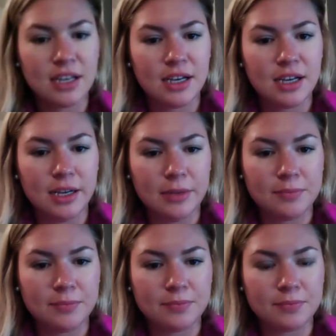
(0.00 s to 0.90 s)

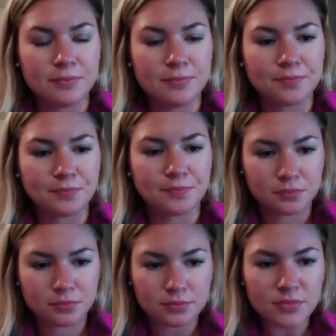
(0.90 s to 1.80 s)

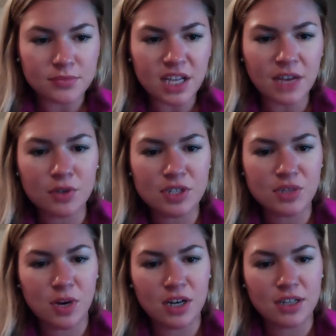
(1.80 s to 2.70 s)
I've always
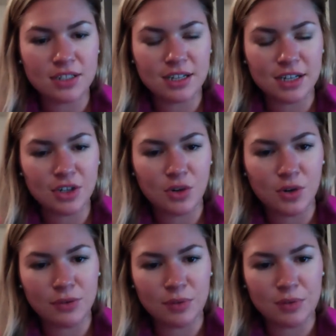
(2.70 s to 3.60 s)
wanted to kind of go
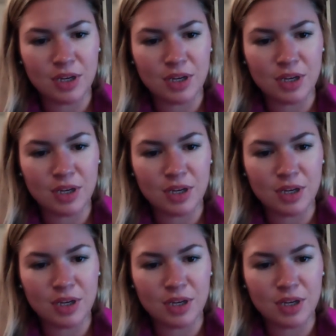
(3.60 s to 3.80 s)
off on my